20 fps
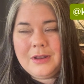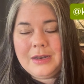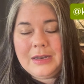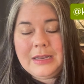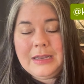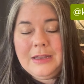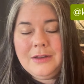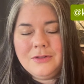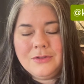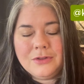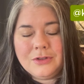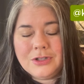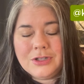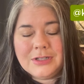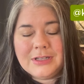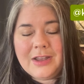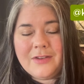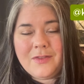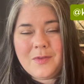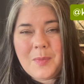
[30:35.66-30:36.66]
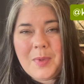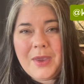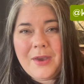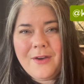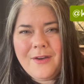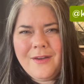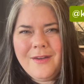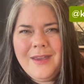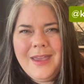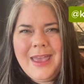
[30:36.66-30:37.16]
eat or just have a
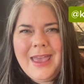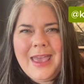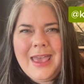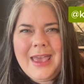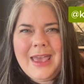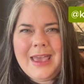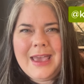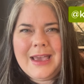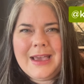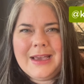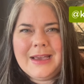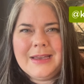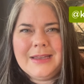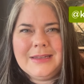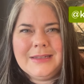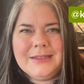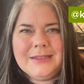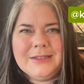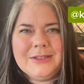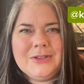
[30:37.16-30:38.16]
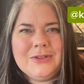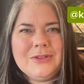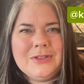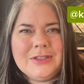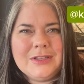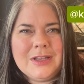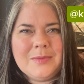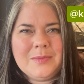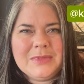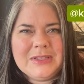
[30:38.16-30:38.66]
beer and do
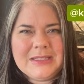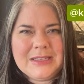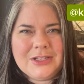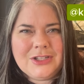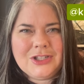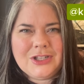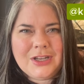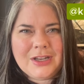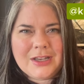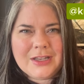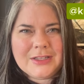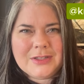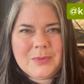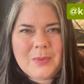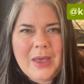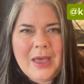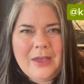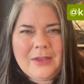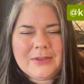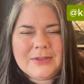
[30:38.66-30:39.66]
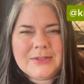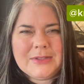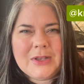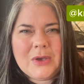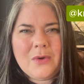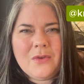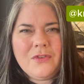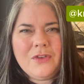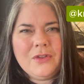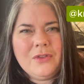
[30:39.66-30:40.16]
some stitching as well.
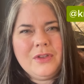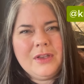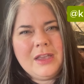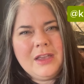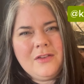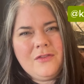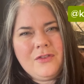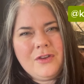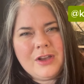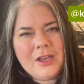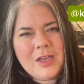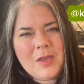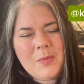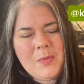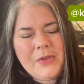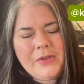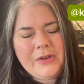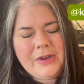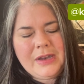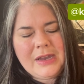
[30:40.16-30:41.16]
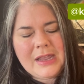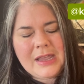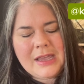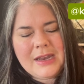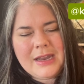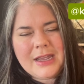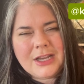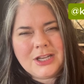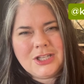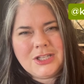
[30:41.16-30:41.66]
So if you're looking for a community
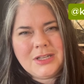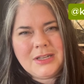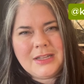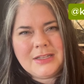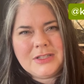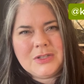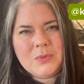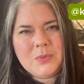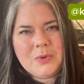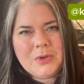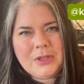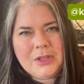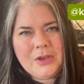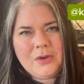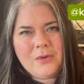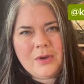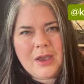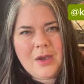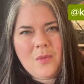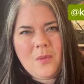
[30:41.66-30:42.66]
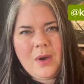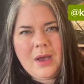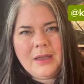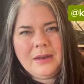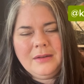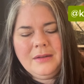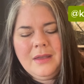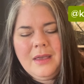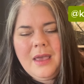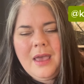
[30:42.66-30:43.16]
connection, that's a really great
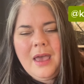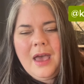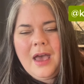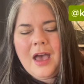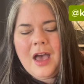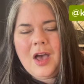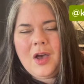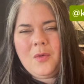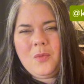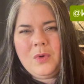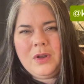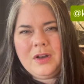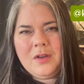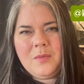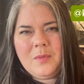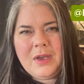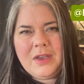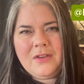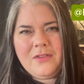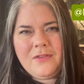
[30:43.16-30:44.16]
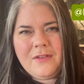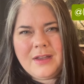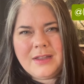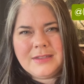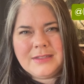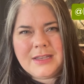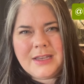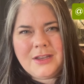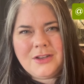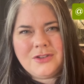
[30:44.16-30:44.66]
one. One of my
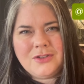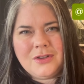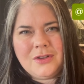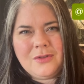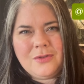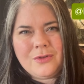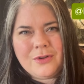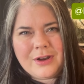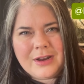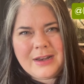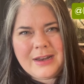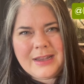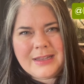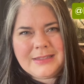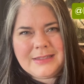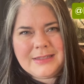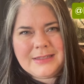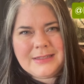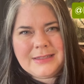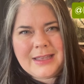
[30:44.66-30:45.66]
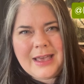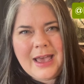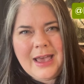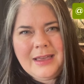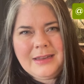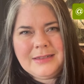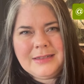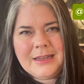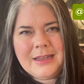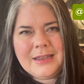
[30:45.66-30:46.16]
friends, Angel, organizes
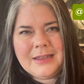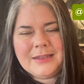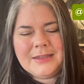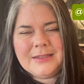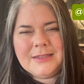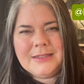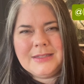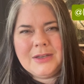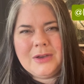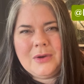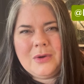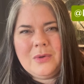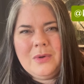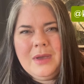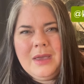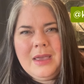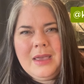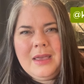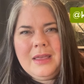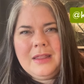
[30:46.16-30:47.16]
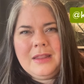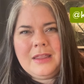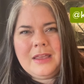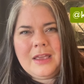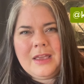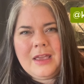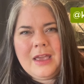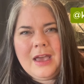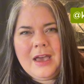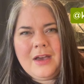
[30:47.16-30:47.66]
that. And so
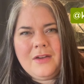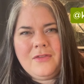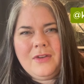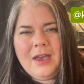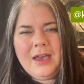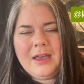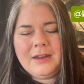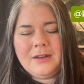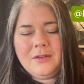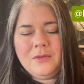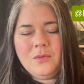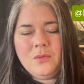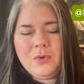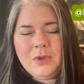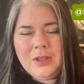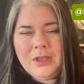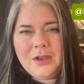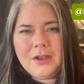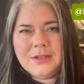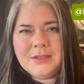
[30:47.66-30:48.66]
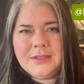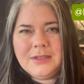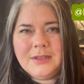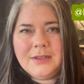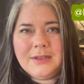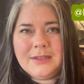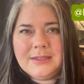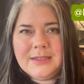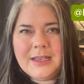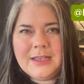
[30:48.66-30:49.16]
they have had really good
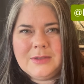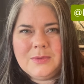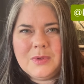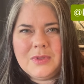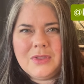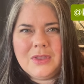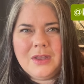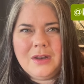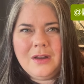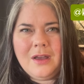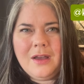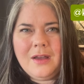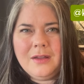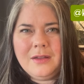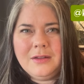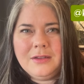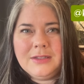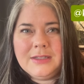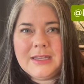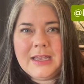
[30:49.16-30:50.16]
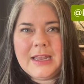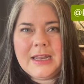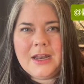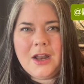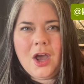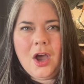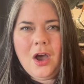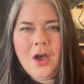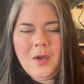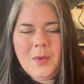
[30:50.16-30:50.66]
success with the Knots and
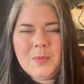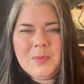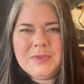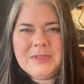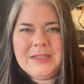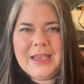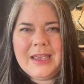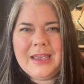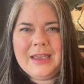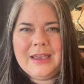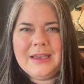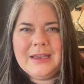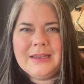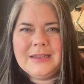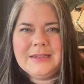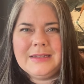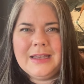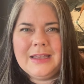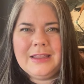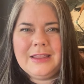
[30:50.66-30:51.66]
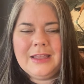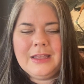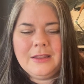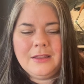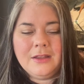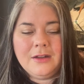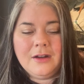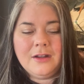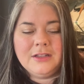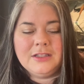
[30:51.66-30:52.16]
Hops, and I think
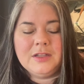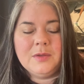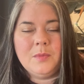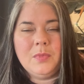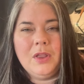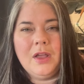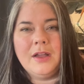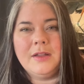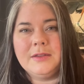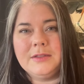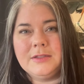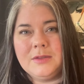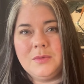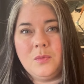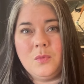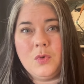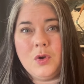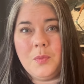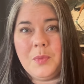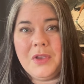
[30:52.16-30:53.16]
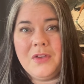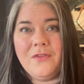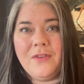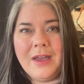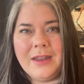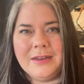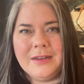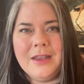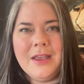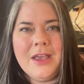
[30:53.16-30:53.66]
the Knots and Plots will be
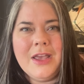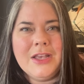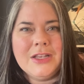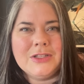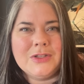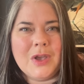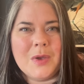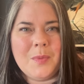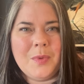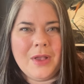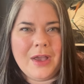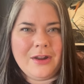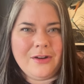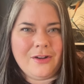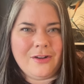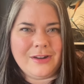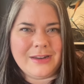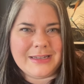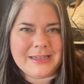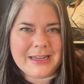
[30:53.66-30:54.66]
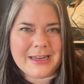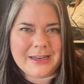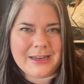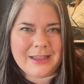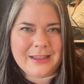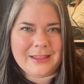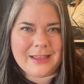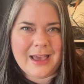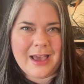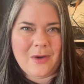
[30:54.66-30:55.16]
fun. So I plan on
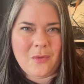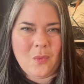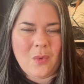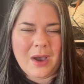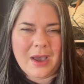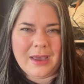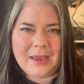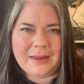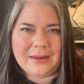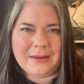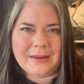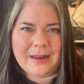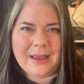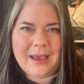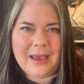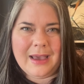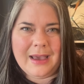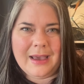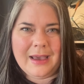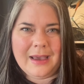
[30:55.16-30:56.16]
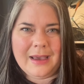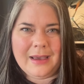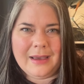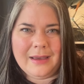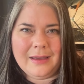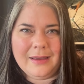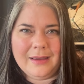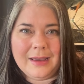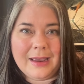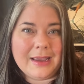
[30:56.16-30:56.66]
attending that one.
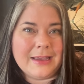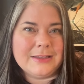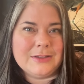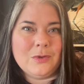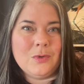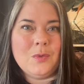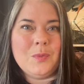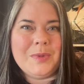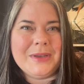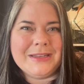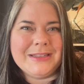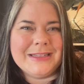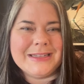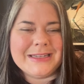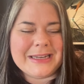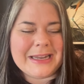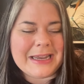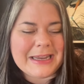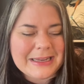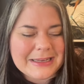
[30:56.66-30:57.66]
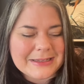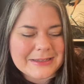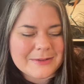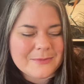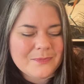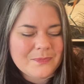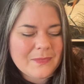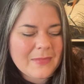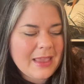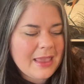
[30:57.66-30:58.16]
I guess it will be tonight.
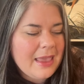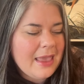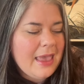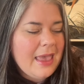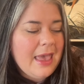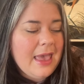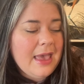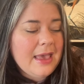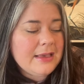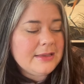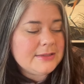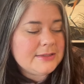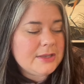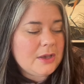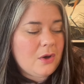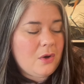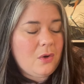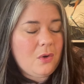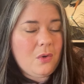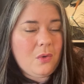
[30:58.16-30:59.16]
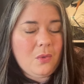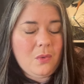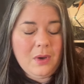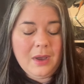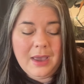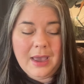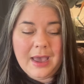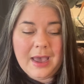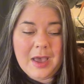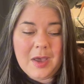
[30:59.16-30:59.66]
So
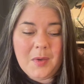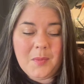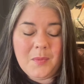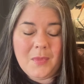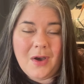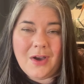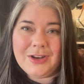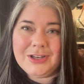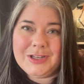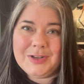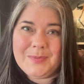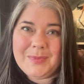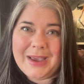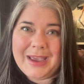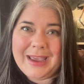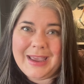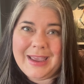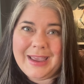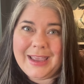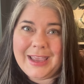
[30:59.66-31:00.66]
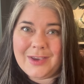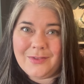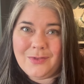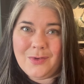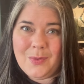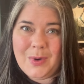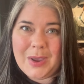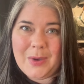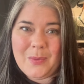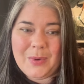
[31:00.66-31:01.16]
on to my
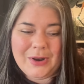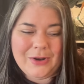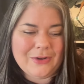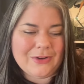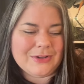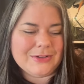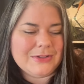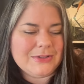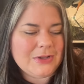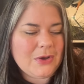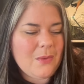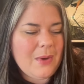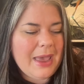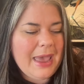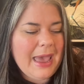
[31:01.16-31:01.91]
giveaway winner. So I